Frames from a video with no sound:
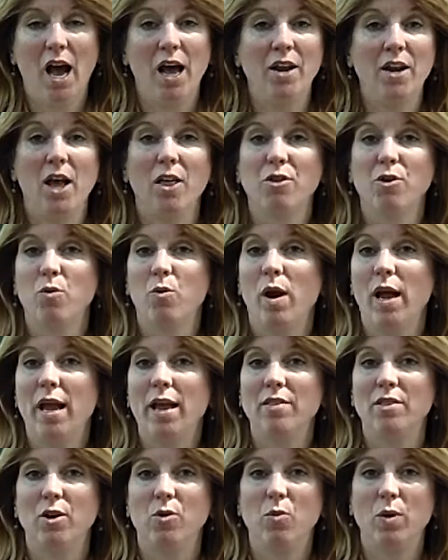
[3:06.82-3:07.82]
Another
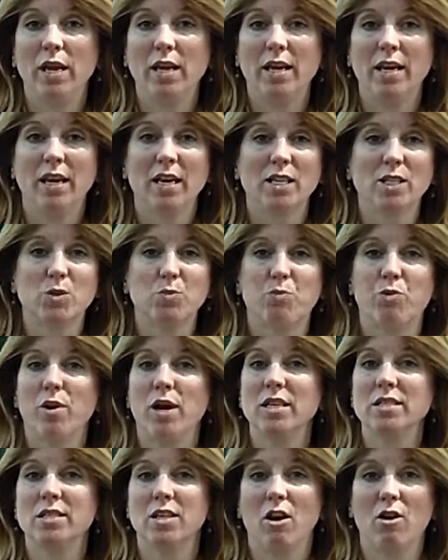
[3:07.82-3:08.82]
way that we can
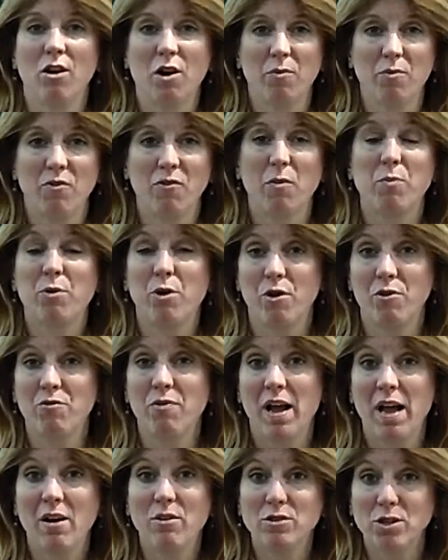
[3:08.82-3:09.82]
express our
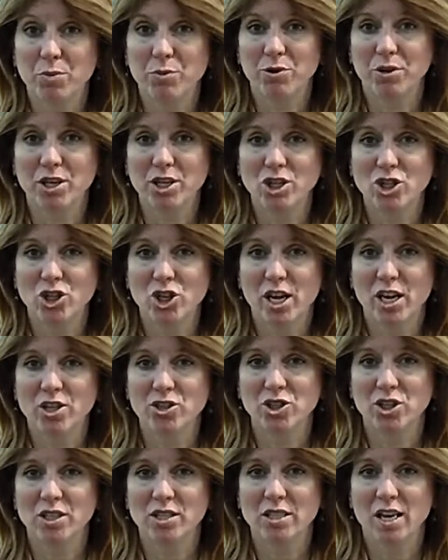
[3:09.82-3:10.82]
profound
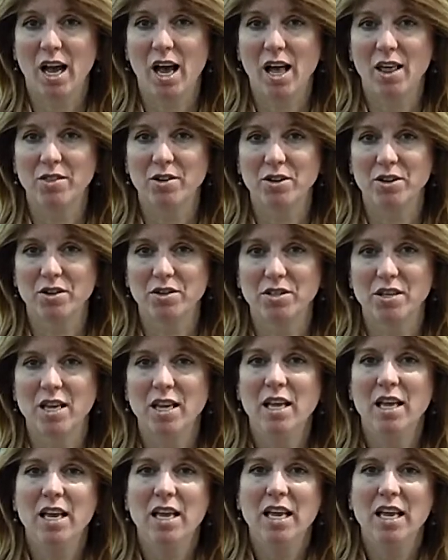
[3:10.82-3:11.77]
appreciation to others